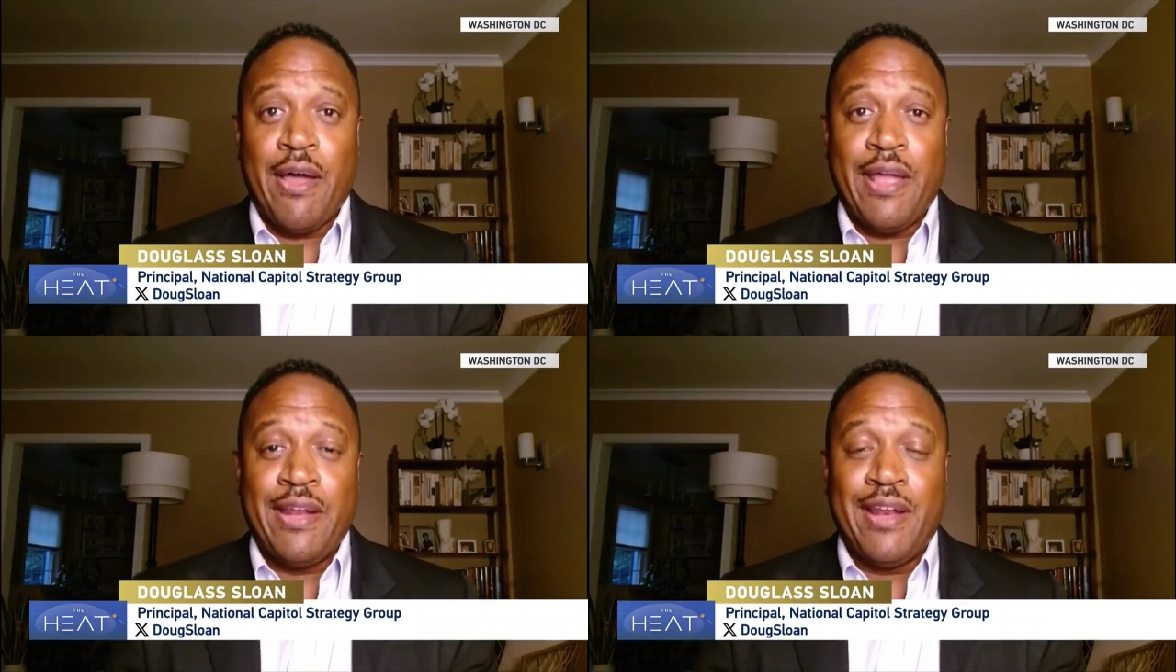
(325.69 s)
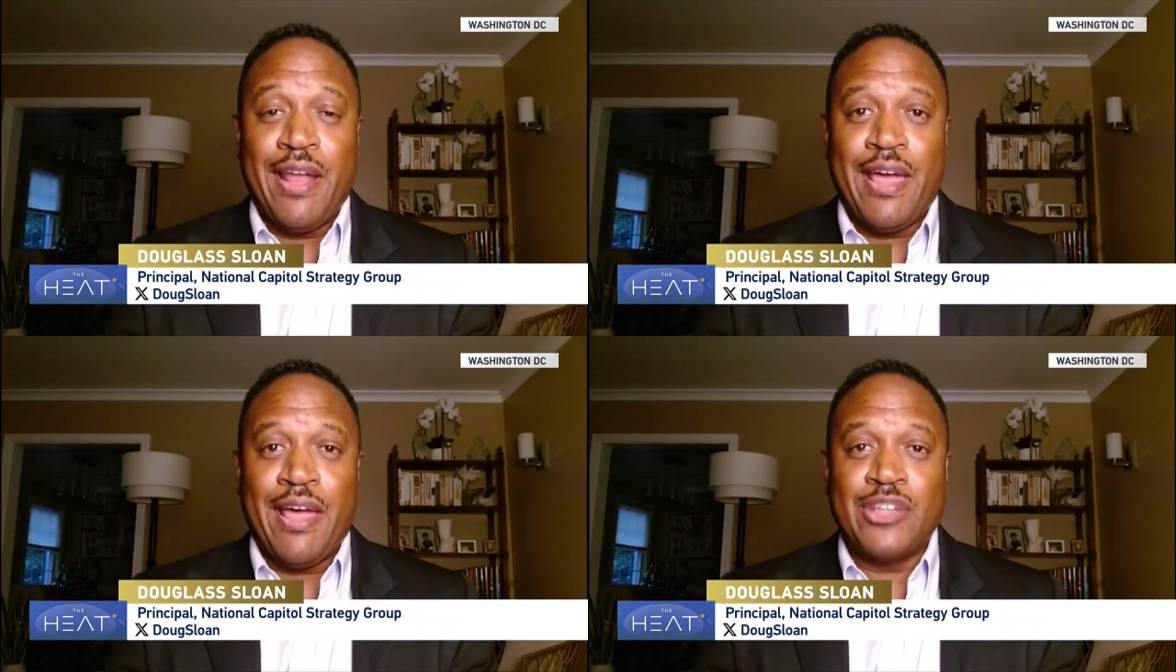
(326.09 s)
in
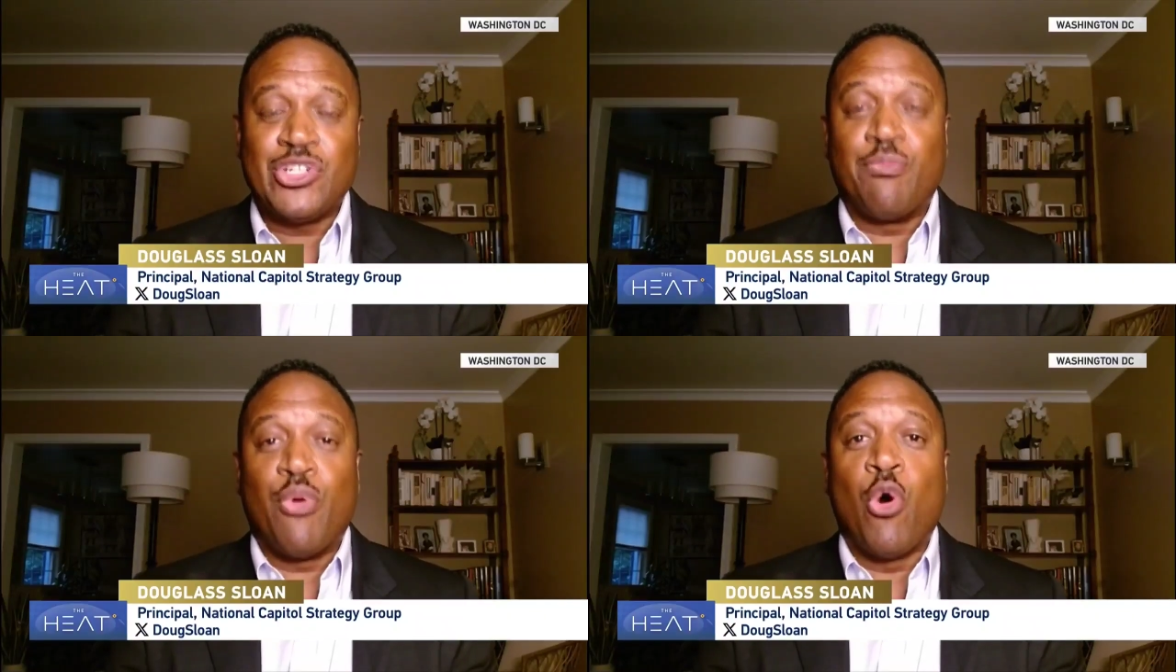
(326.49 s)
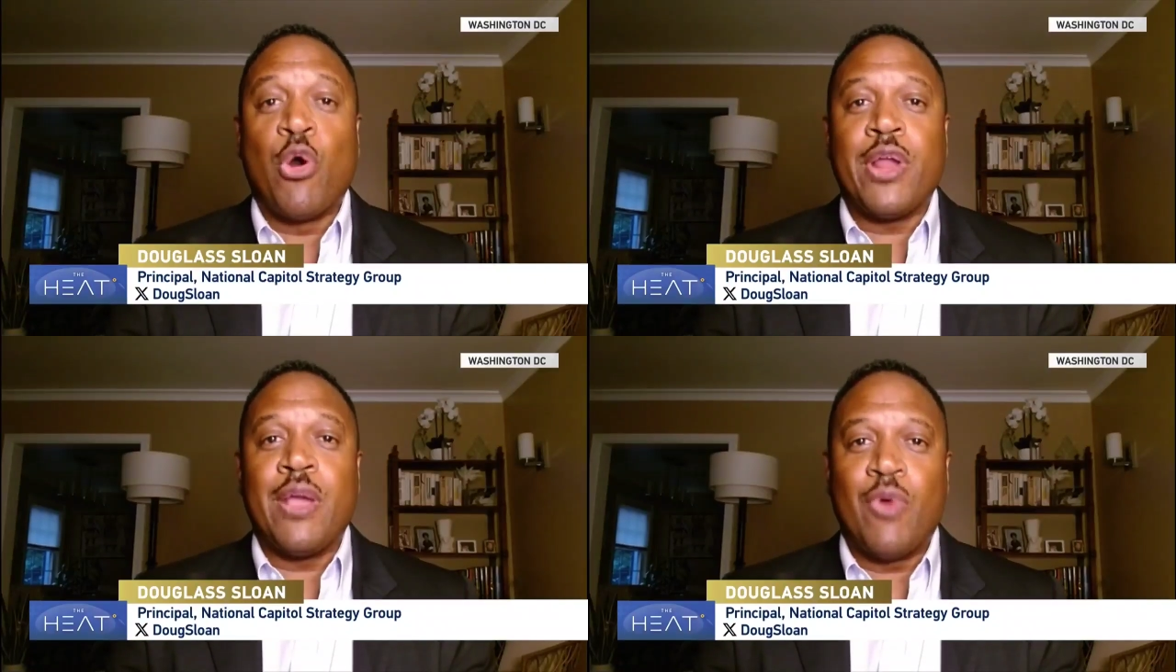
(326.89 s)

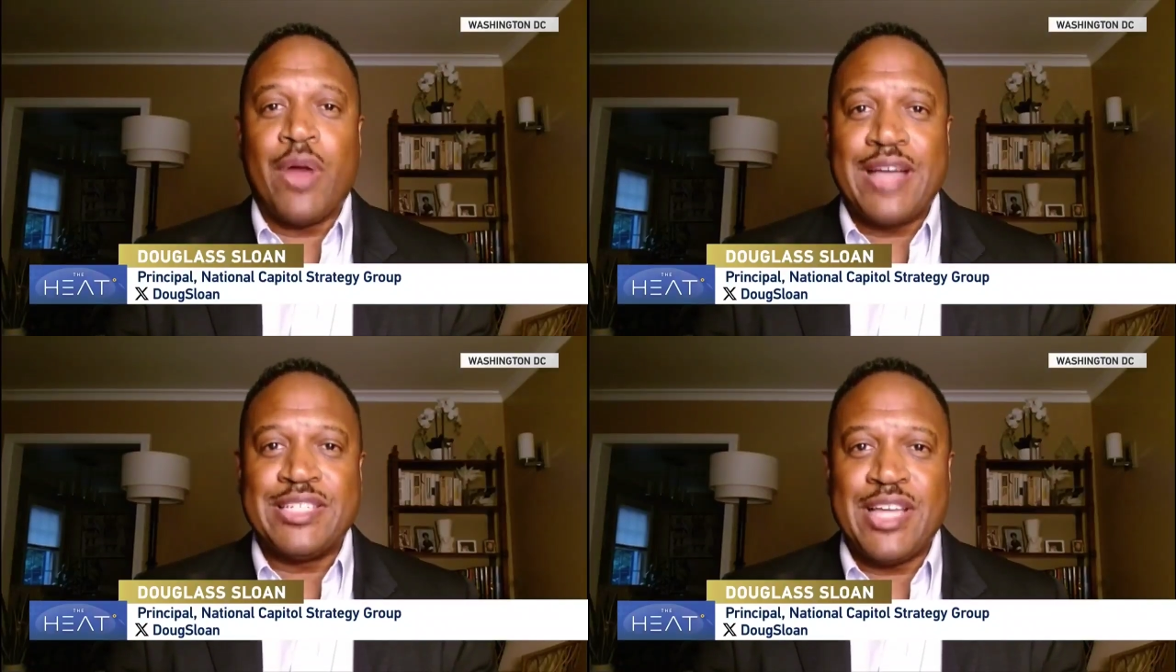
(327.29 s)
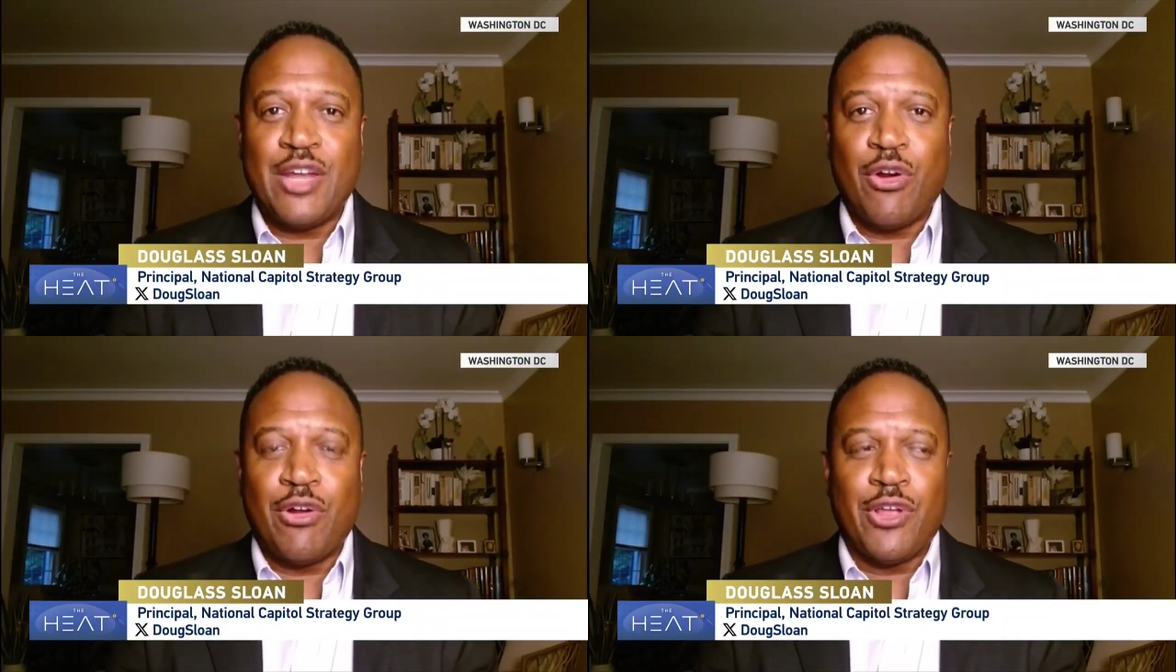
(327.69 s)
supporting what I
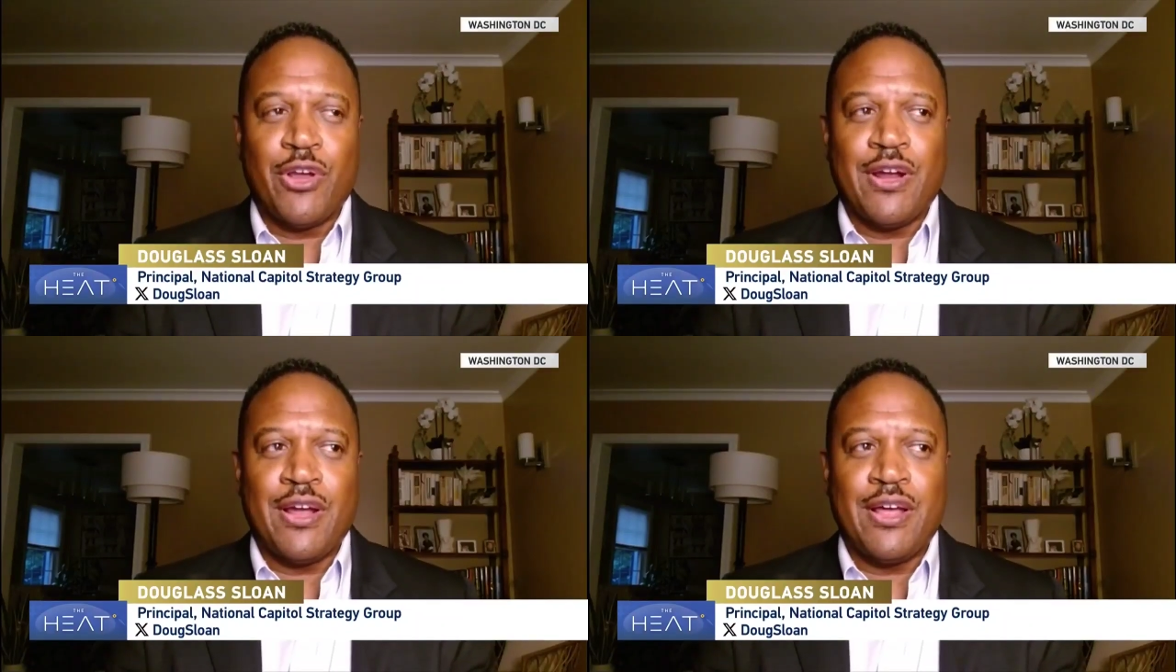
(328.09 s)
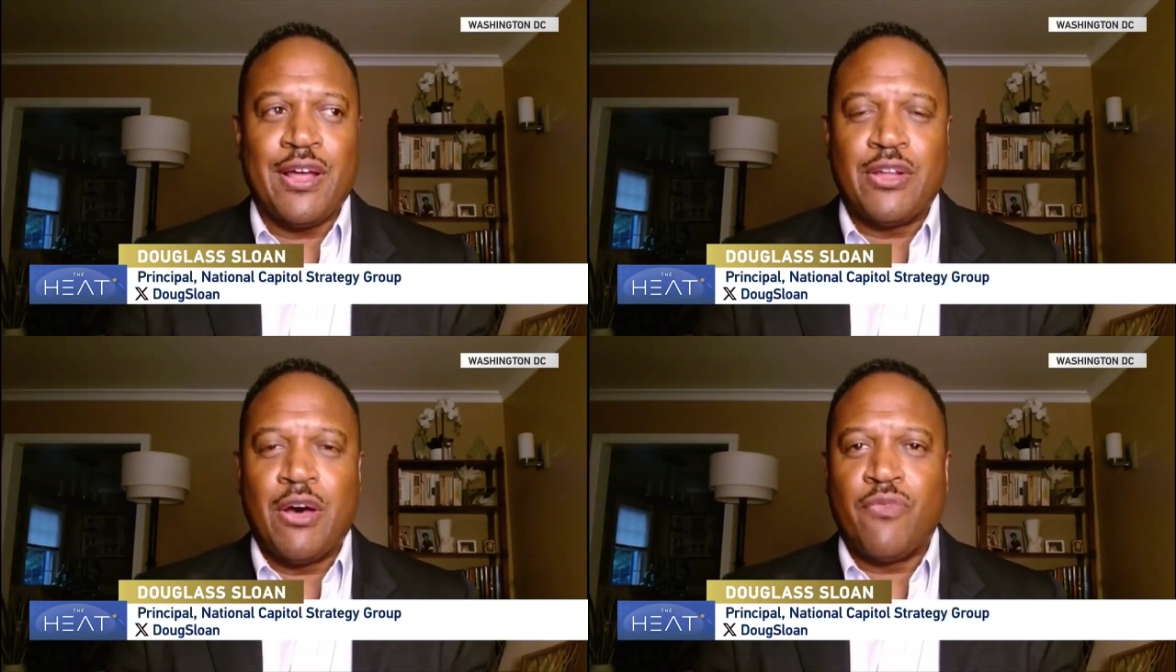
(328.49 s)
said earlier.
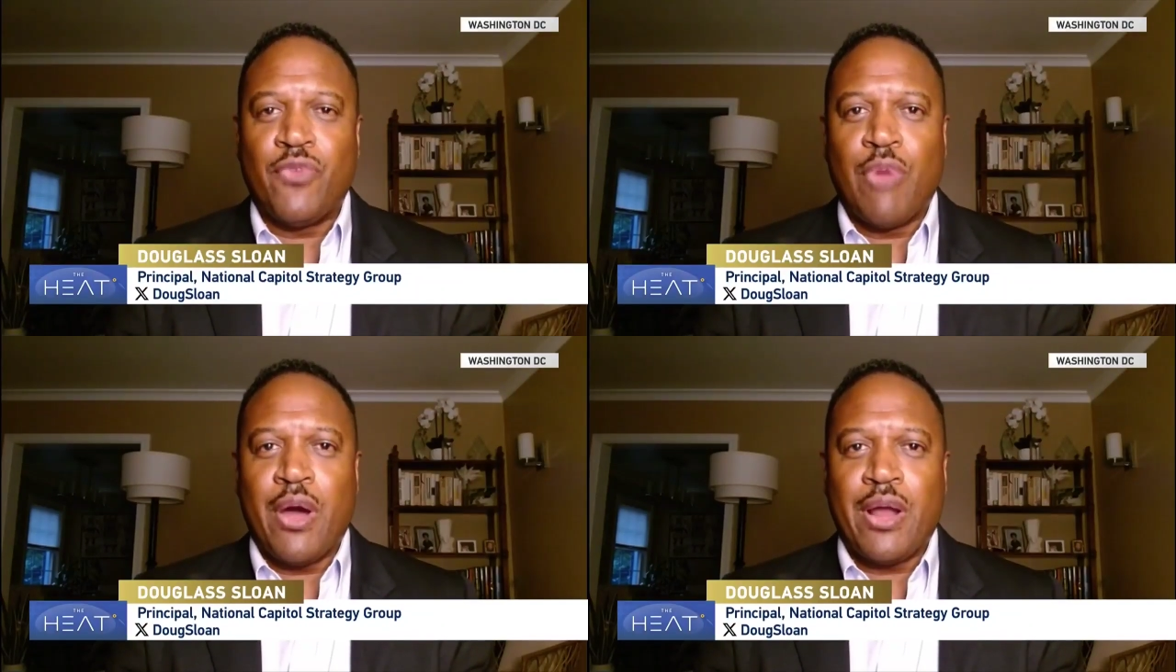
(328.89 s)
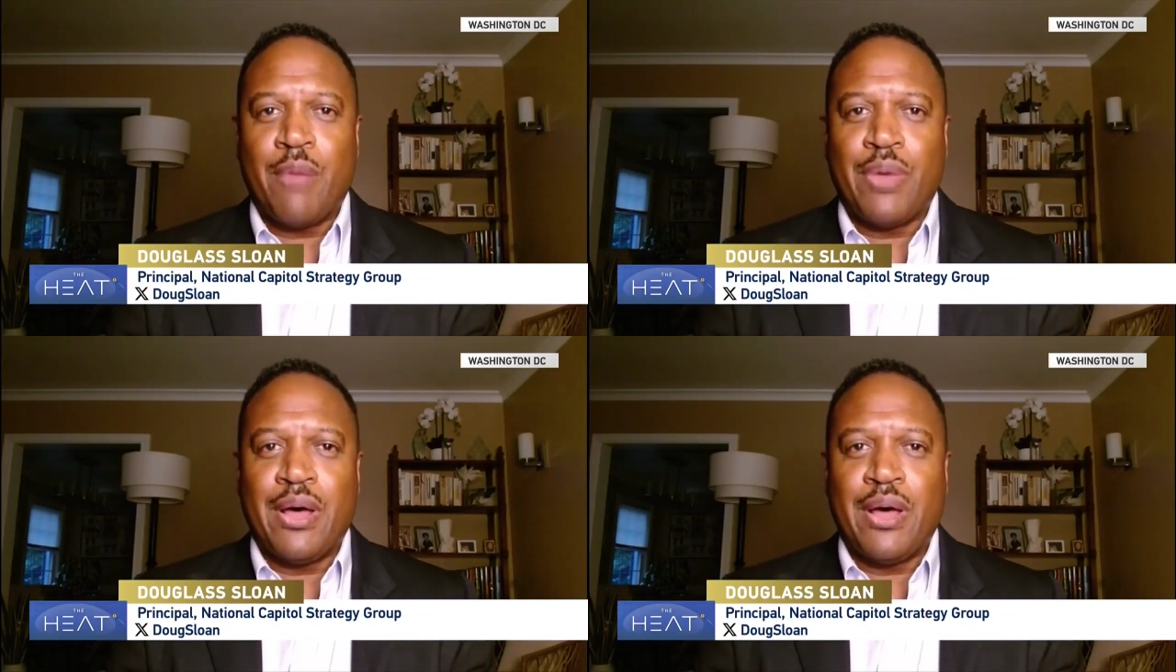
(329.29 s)
Adolfo brought up